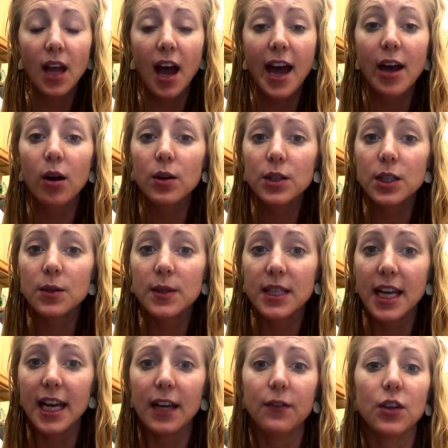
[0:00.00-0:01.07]
I also
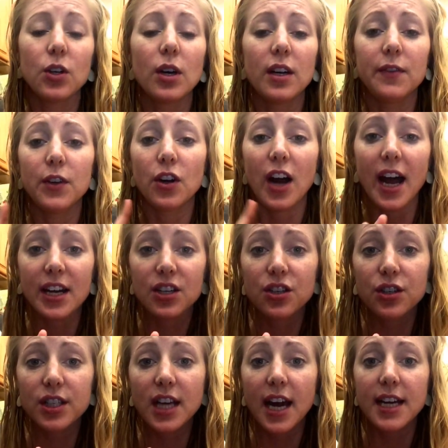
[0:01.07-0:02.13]
say if you're
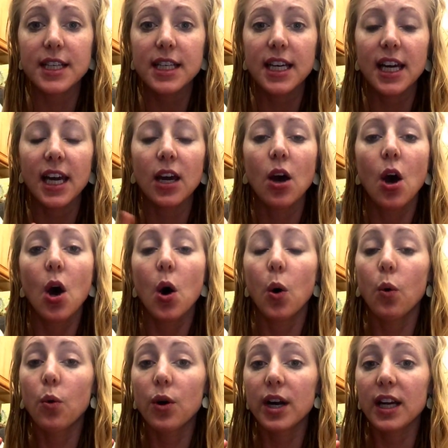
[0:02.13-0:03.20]
exercising
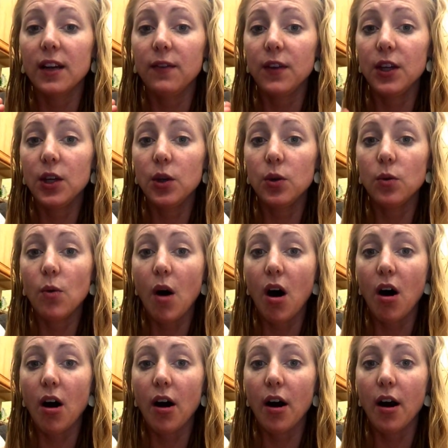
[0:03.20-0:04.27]
or if you
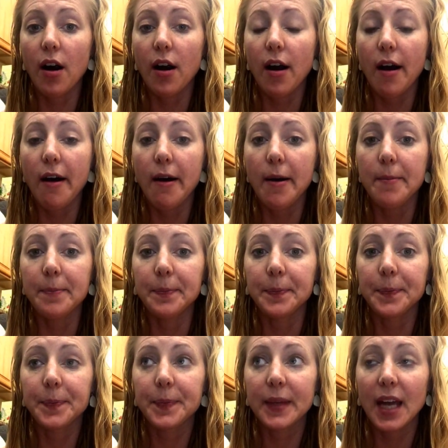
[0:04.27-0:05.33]
are
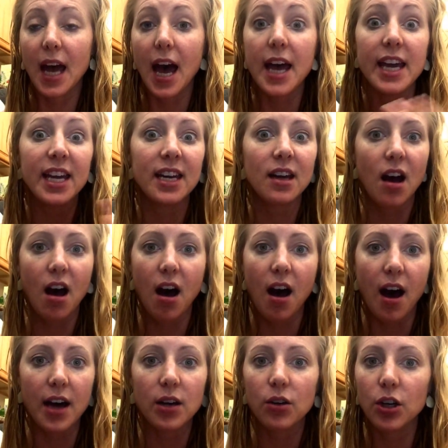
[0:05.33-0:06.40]
in a
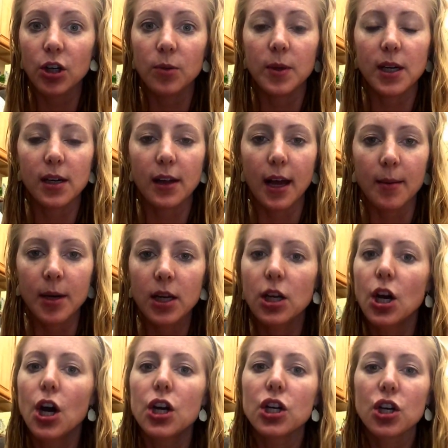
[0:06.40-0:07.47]
hot or humid climate,
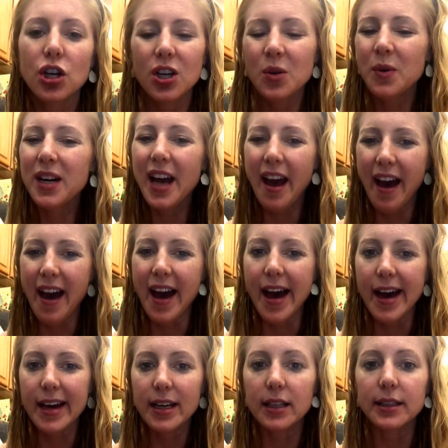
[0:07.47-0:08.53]
you're going to want to
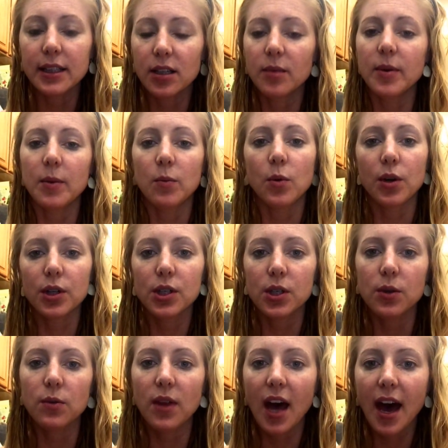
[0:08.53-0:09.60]
add a little bit more
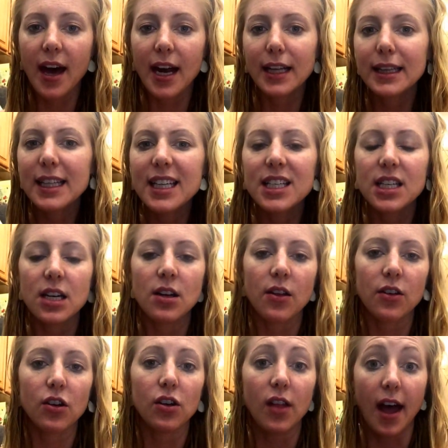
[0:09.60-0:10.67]
to that, at least
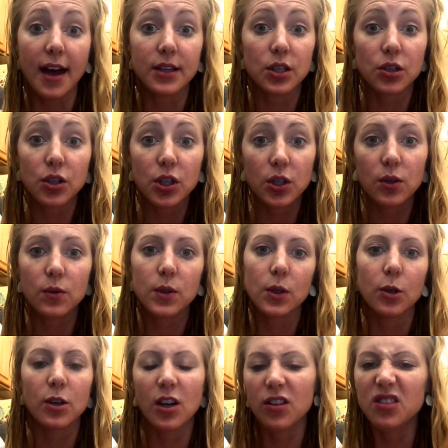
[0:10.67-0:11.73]
another glass or two,
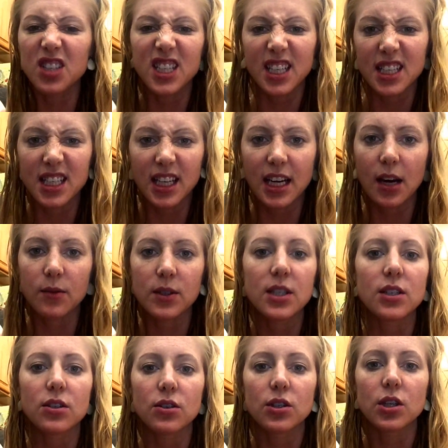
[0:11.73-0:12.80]
so another 16
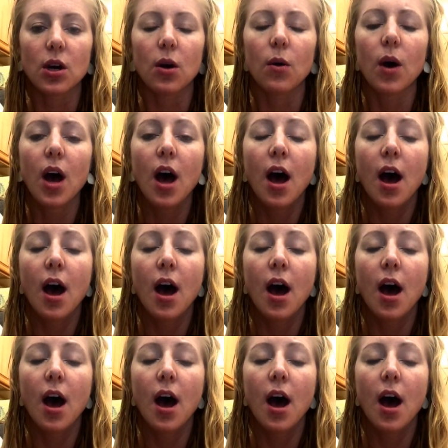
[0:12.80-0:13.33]
ounces or so,